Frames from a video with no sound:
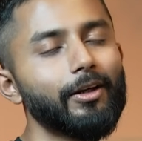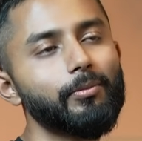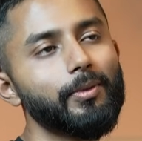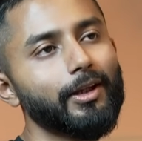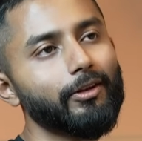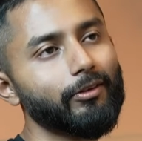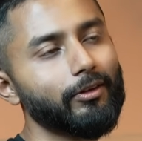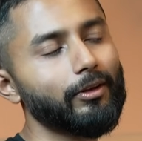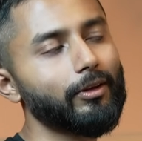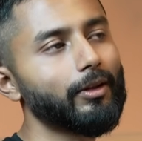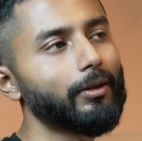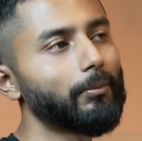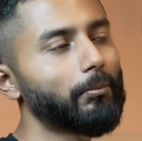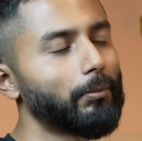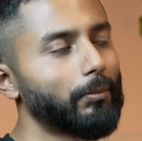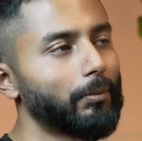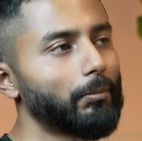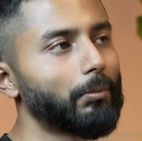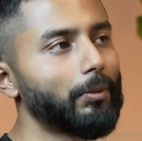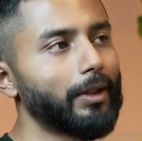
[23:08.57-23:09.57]
makes
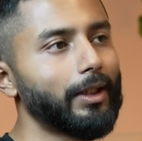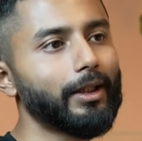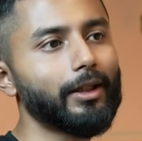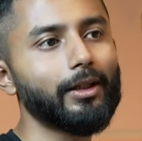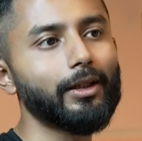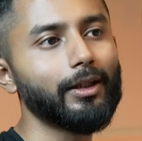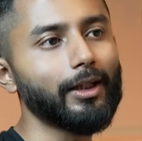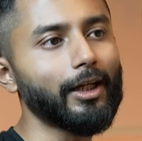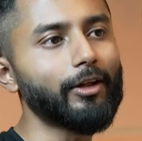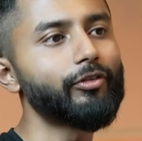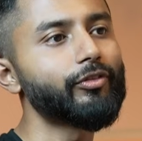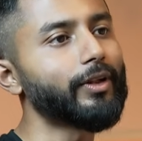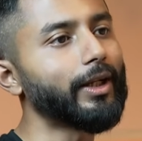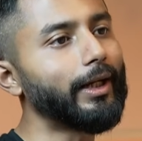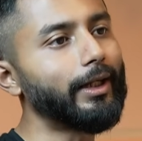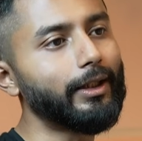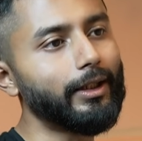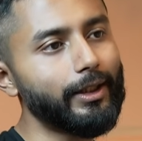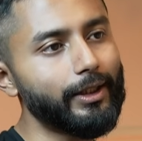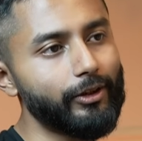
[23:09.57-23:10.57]
like life
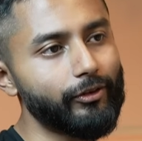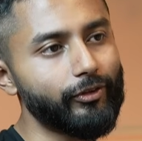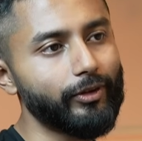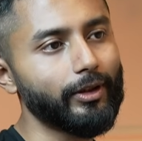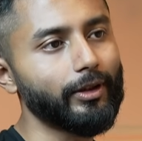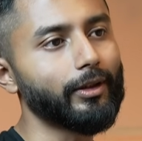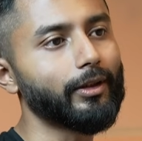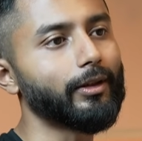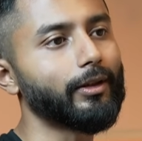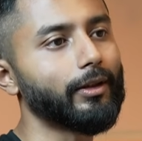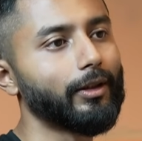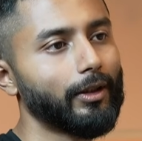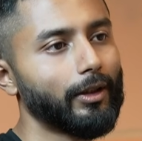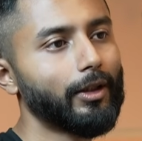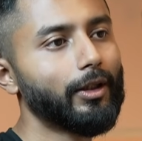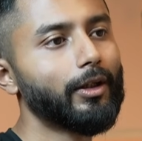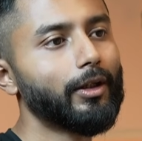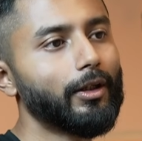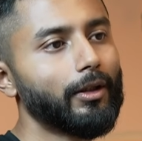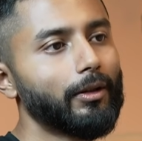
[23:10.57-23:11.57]
slightly easier
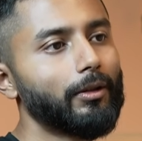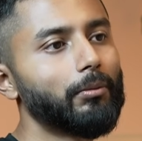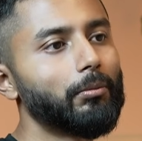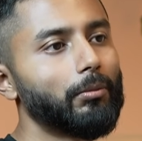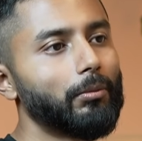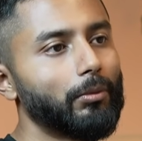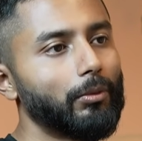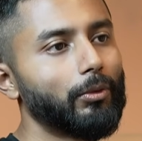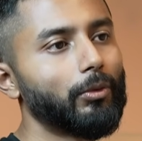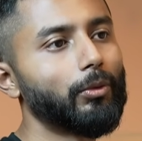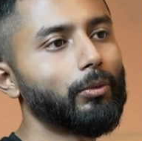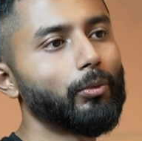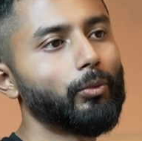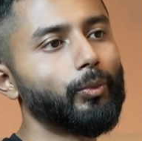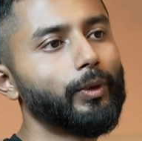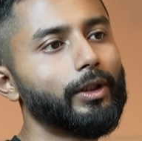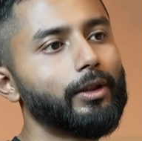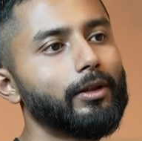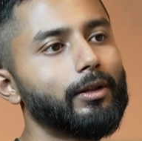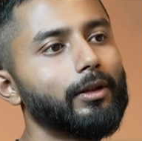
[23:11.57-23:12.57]

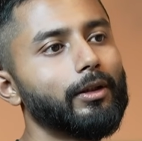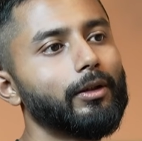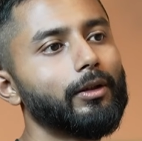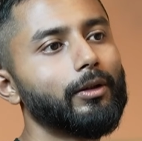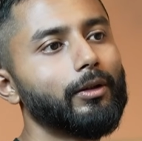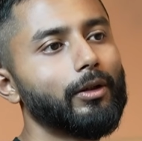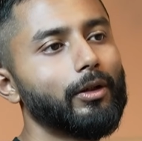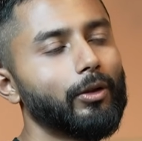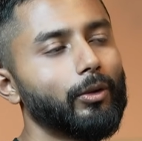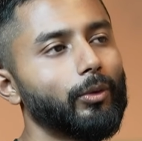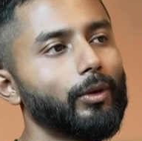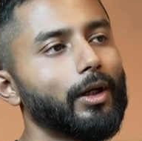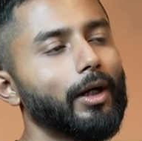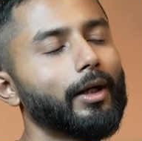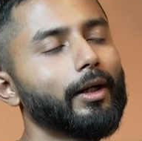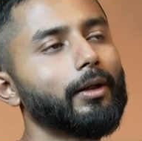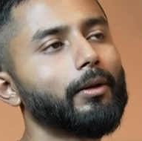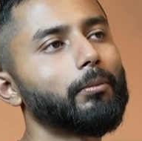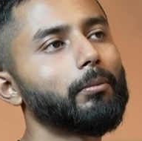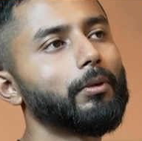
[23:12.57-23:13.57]
with
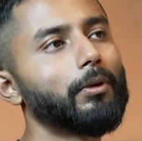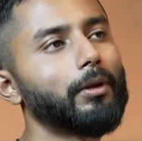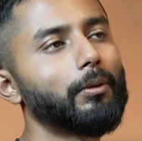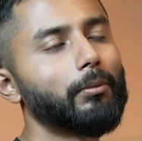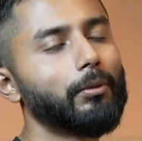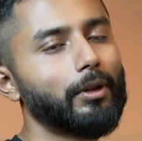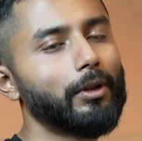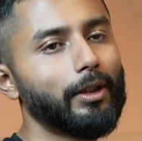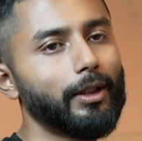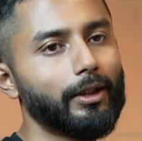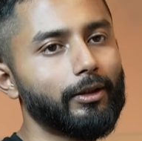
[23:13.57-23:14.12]
our like